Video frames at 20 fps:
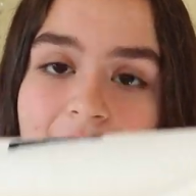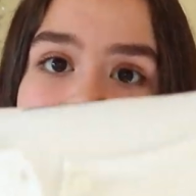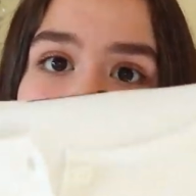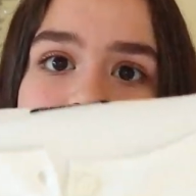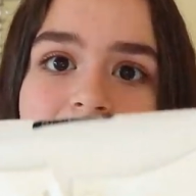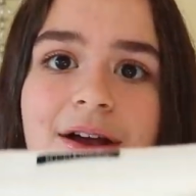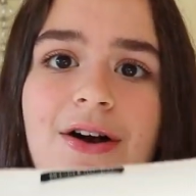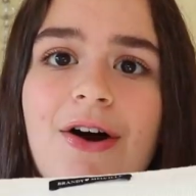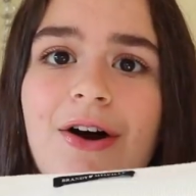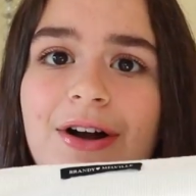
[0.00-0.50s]

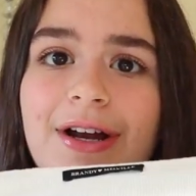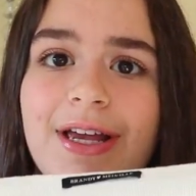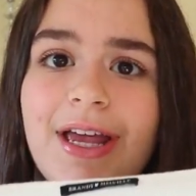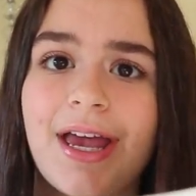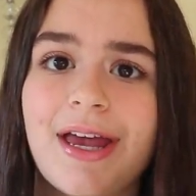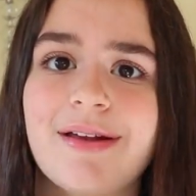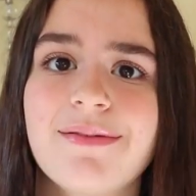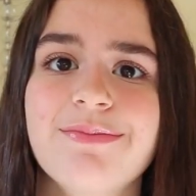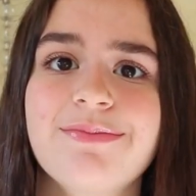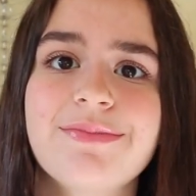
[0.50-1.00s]
a
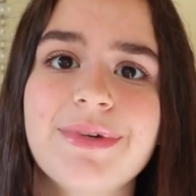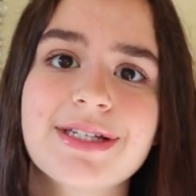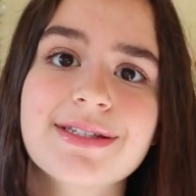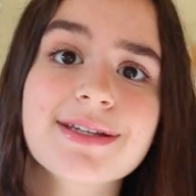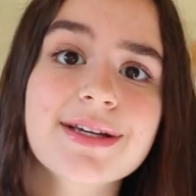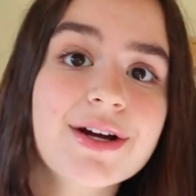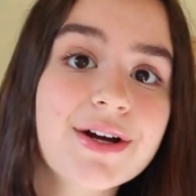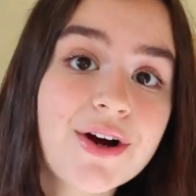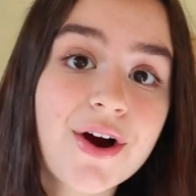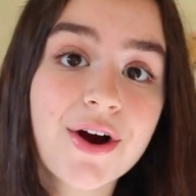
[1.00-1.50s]
cardigan.
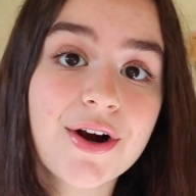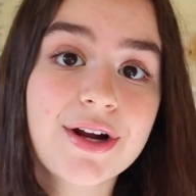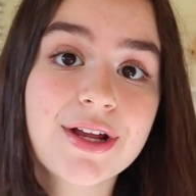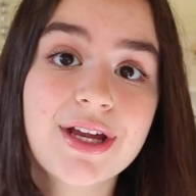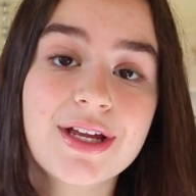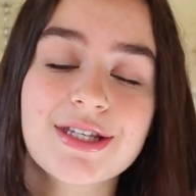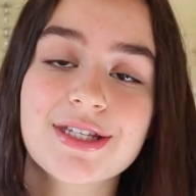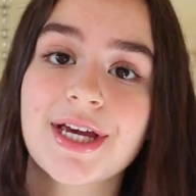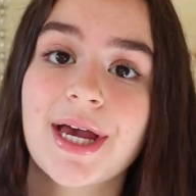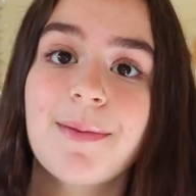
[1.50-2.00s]
It's like a
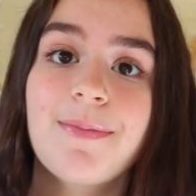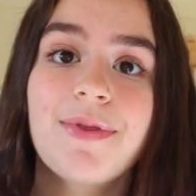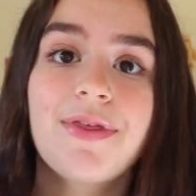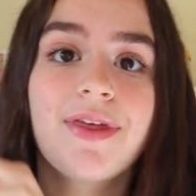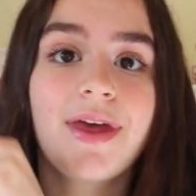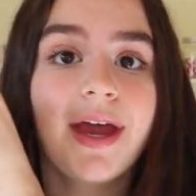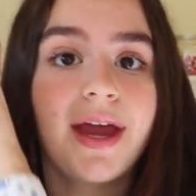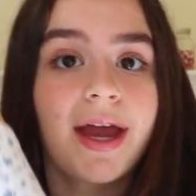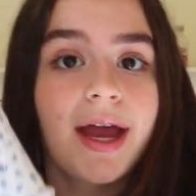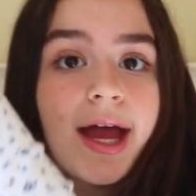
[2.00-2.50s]
cardigan type
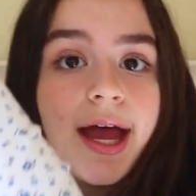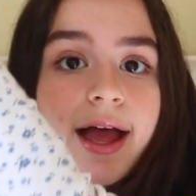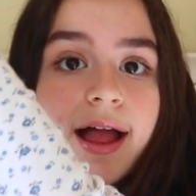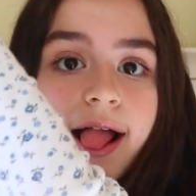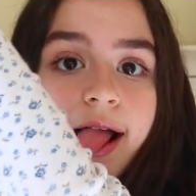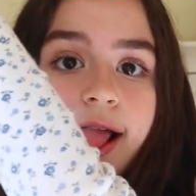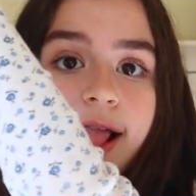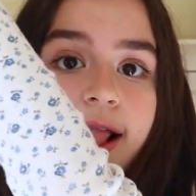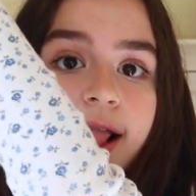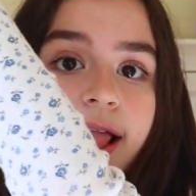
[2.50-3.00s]
thing.
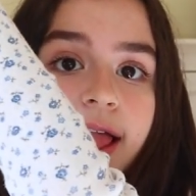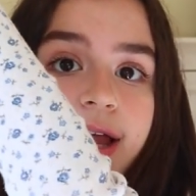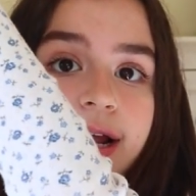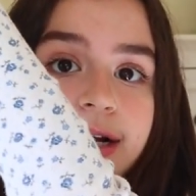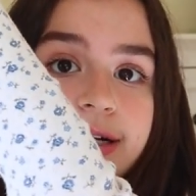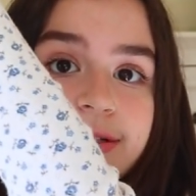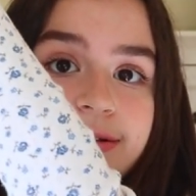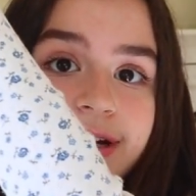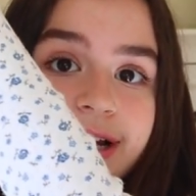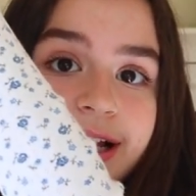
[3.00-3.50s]

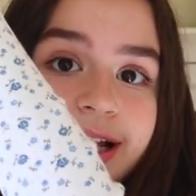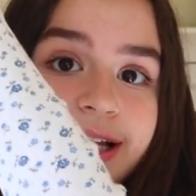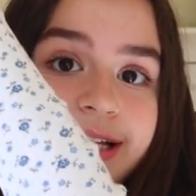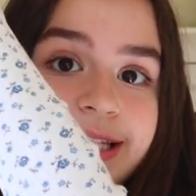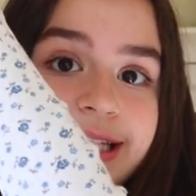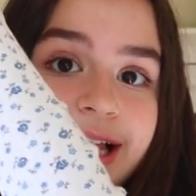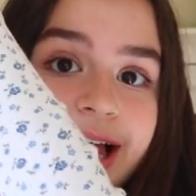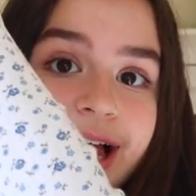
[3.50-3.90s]
Here's what it looks